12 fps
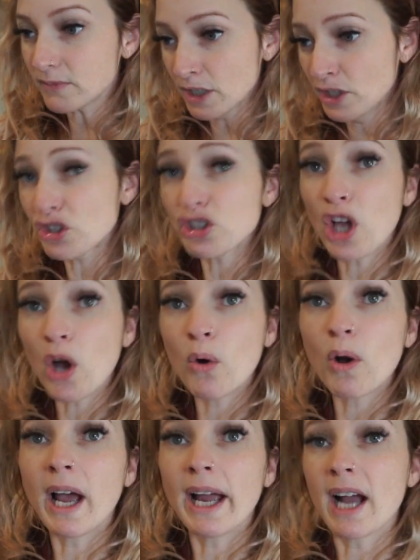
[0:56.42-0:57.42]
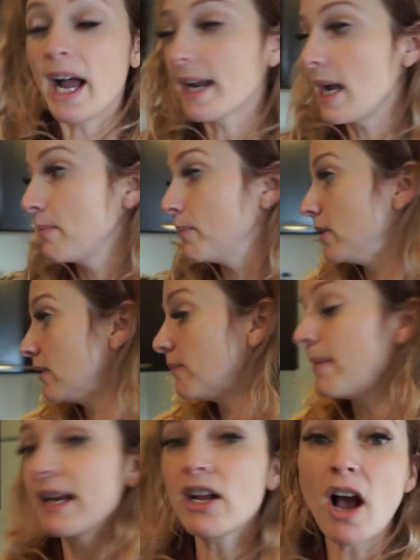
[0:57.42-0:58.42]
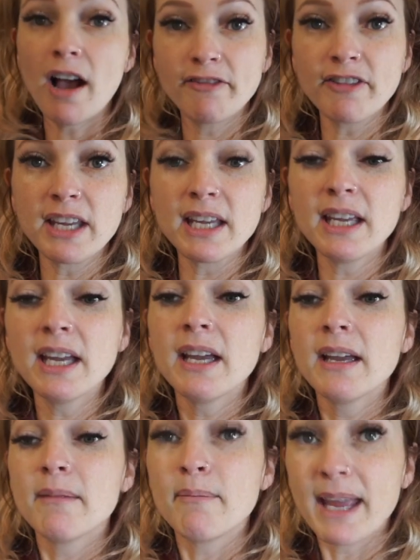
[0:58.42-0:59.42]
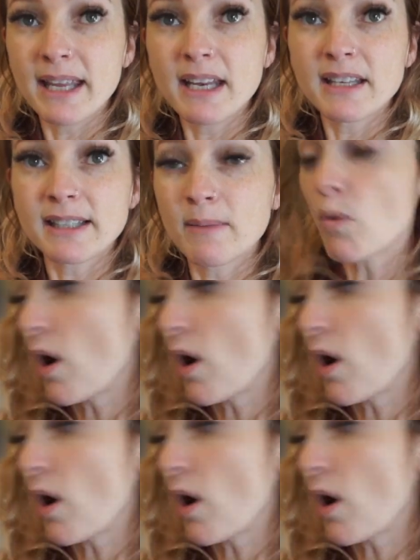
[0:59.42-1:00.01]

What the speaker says: And so I got up, made coffee, made some